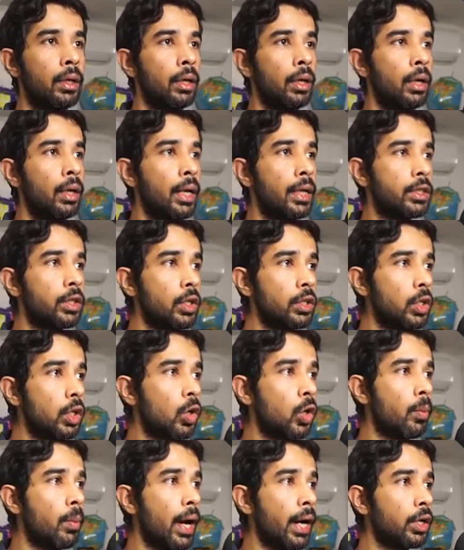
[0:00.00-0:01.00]
Let's also
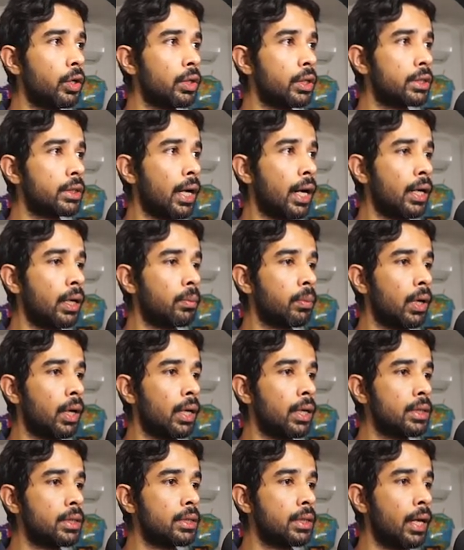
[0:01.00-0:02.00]
go back to the startup
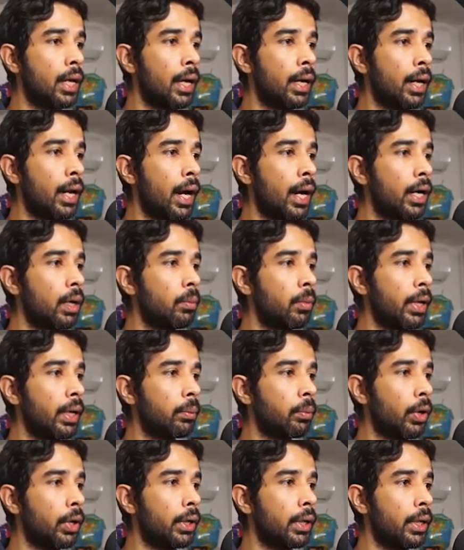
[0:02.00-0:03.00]
class and add a
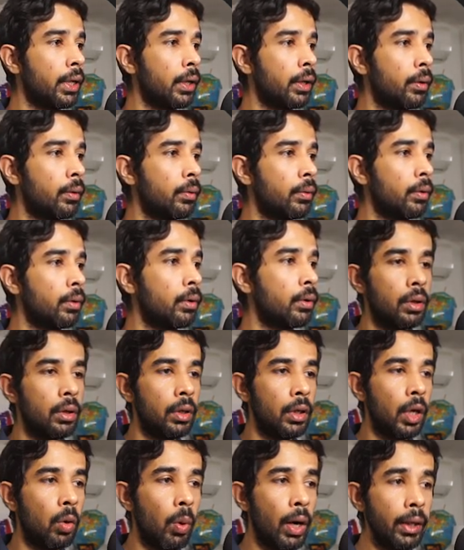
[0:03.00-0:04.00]
breakpoint here.
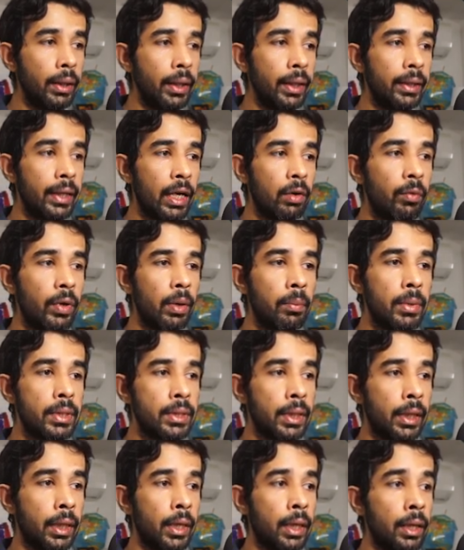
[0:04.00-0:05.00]
Now, one thing that we are
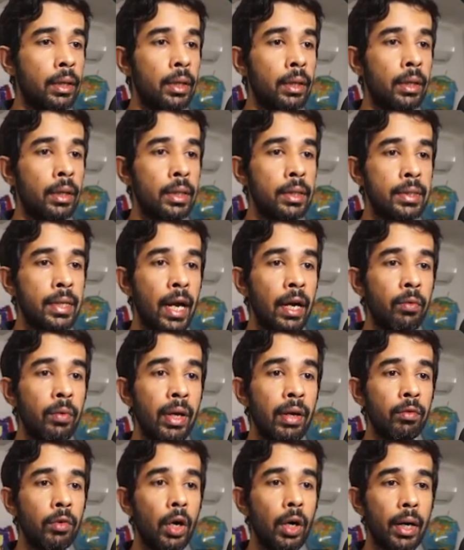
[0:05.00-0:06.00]
missing here is that we
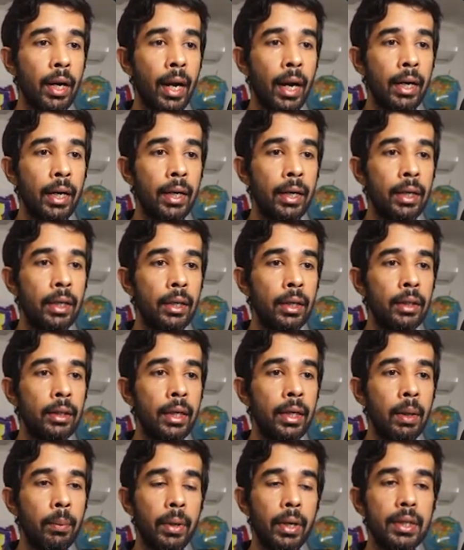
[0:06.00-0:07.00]
have not added the
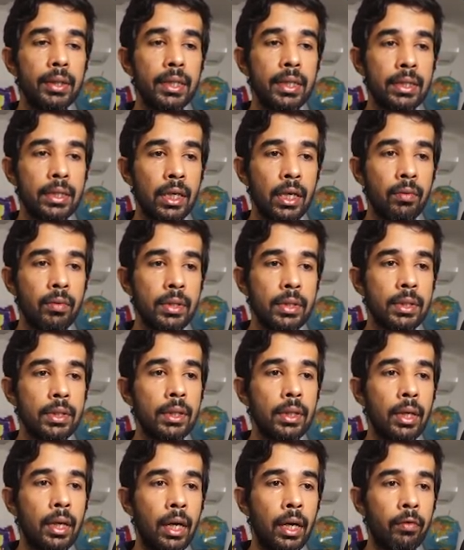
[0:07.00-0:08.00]
dependency service
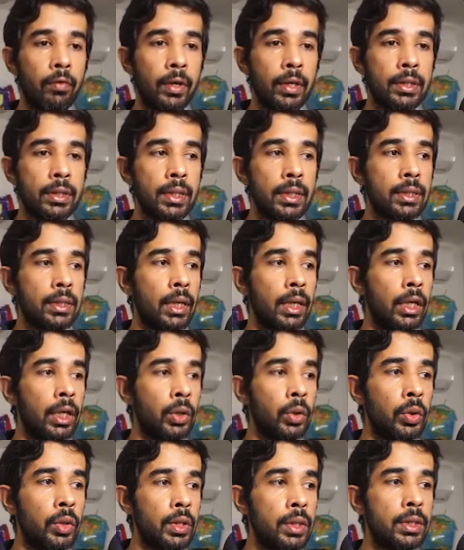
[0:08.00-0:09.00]
references
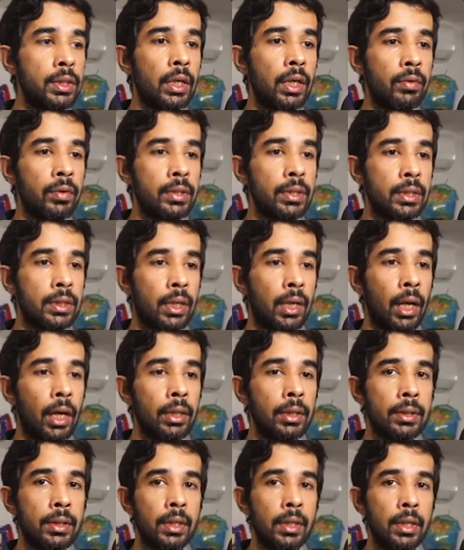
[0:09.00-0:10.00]
into this services
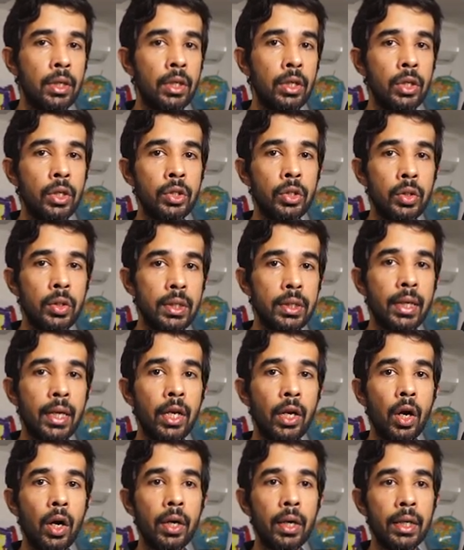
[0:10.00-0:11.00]
class. So this
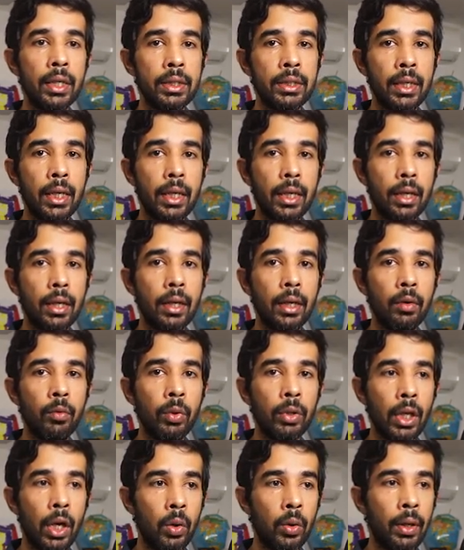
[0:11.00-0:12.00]
cannot inject
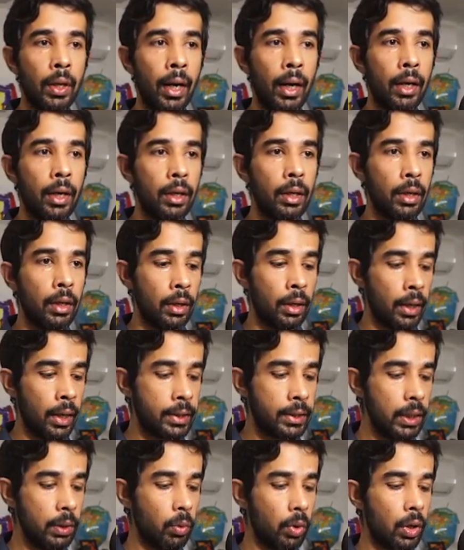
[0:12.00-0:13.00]
without that. Let's
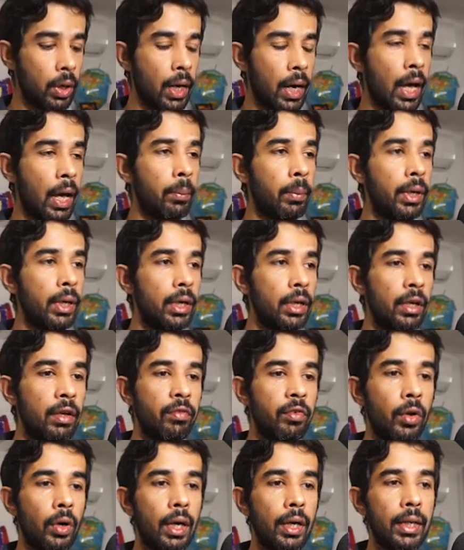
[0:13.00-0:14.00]
see what will happen if
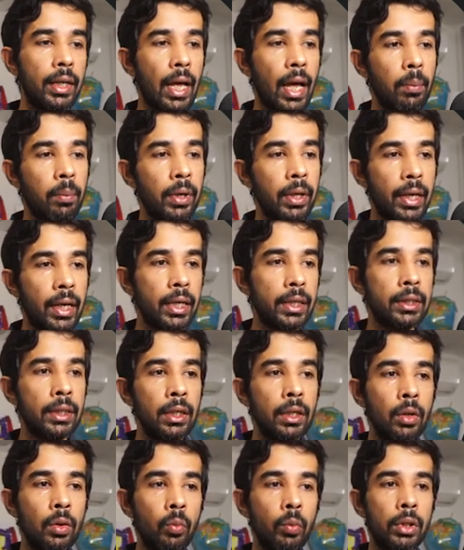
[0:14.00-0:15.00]
you run the
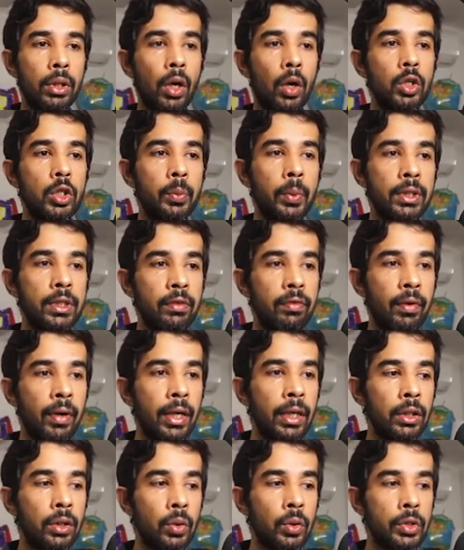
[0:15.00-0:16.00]
application without
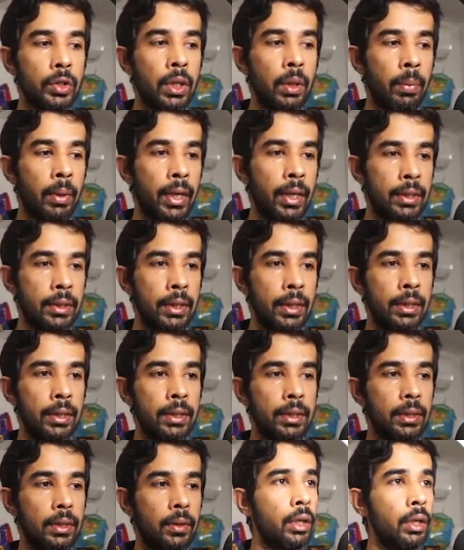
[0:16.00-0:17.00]
specifying those
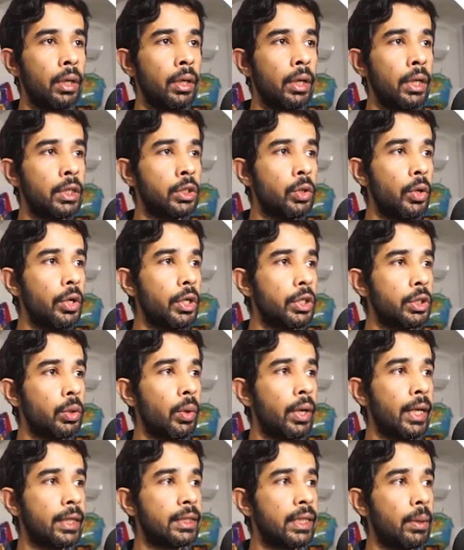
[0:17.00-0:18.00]
dependencies. It's going to show
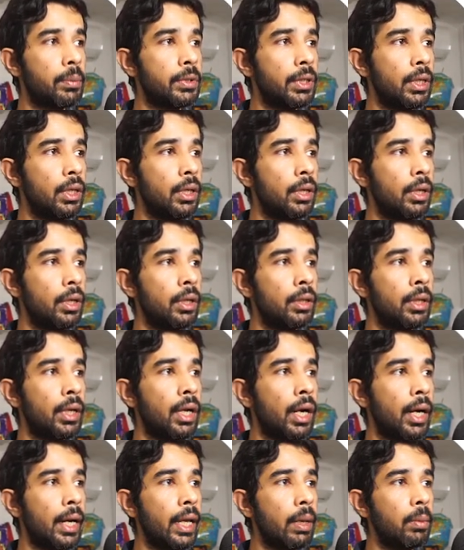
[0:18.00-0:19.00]
an exception that
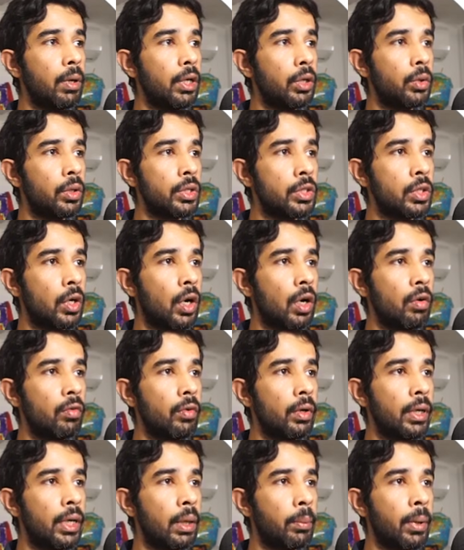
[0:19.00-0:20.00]
unable to resolve
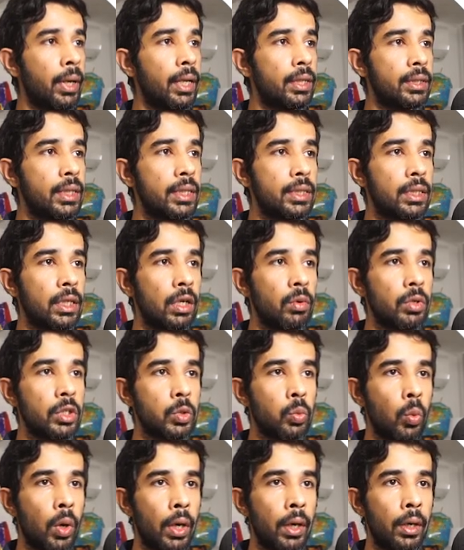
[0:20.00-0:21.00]
dependency service
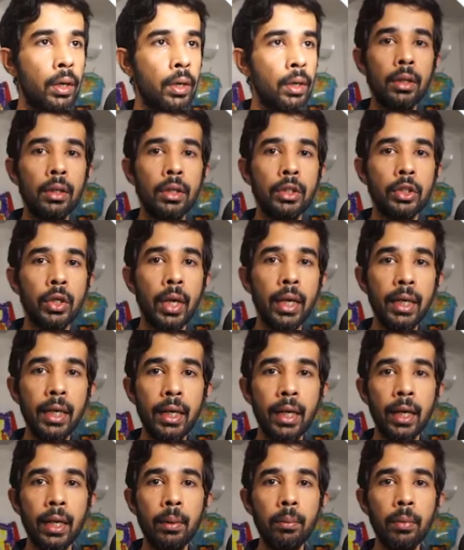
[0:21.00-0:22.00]
1. So
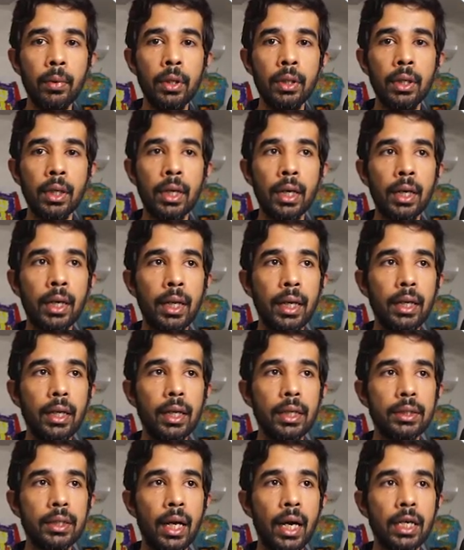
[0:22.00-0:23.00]
anytime the container
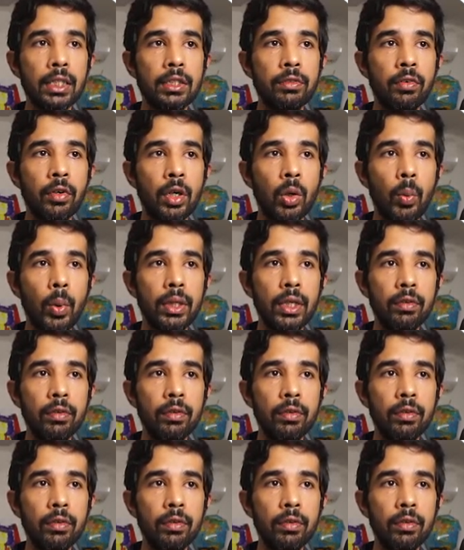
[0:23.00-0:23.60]
is asked for a weather